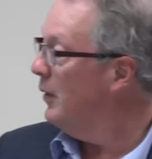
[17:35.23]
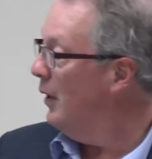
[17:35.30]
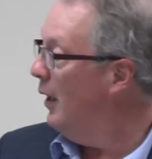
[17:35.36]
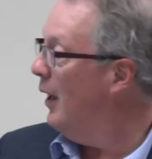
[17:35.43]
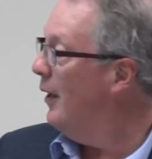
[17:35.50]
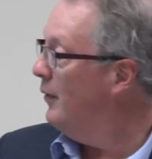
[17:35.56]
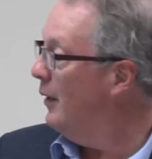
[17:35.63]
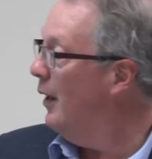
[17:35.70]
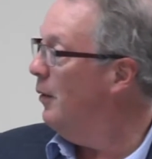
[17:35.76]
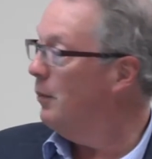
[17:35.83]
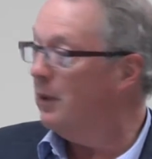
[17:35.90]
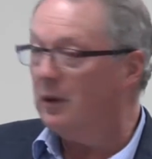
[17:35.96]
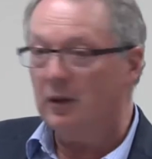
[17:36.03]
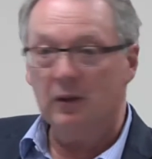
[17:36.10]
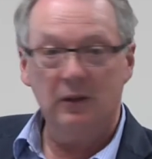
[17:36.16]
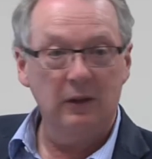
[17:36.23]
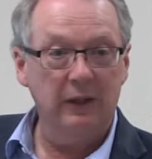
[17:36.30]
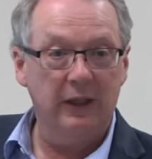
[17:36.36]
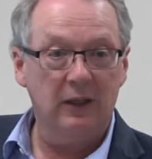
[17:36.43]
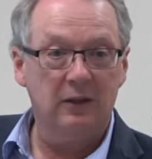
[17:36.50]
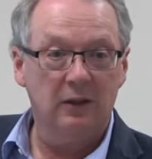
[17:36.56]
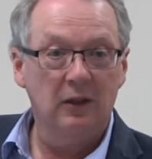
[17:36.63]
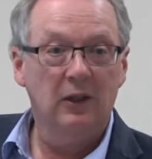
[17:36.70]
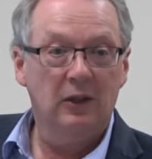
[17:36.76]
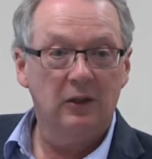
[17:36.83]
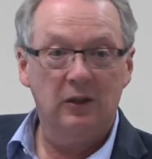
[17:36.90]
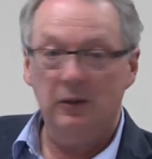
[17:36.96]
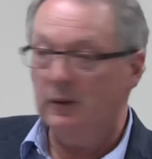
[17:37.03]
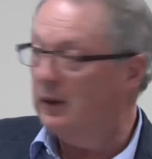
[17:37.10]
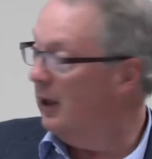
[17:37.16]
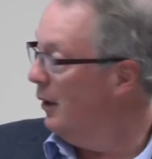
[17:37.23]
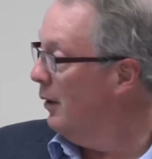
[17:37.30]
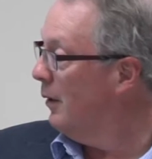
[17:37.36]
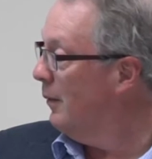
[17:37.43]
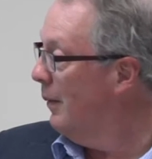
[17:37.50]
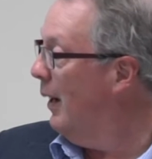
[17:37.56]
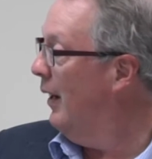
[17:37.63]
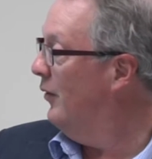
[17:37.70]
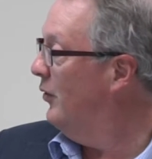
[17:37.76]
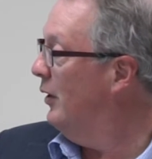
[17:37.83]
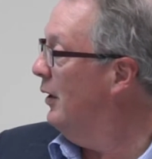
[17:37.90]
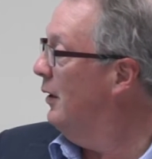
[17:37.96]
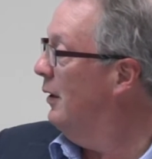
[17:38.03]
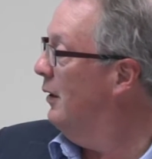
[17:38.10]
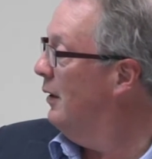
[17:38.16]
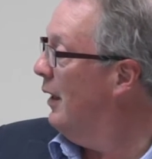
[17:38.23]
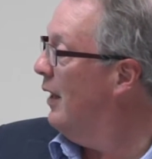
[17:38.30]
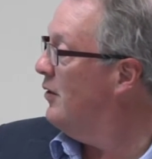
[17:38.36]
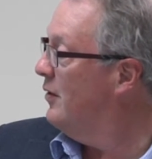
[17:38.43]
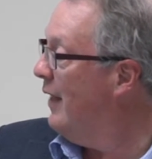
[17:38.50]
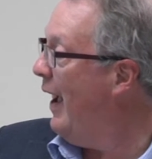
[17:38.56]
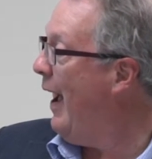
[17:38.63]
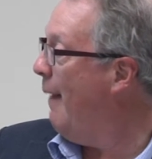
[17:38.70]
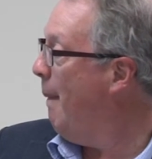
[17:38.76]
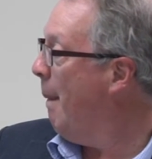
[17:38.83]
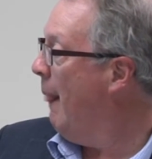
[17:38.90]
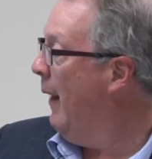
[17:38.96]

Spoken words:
yeah, they were linked to Hitler rising, and that's that.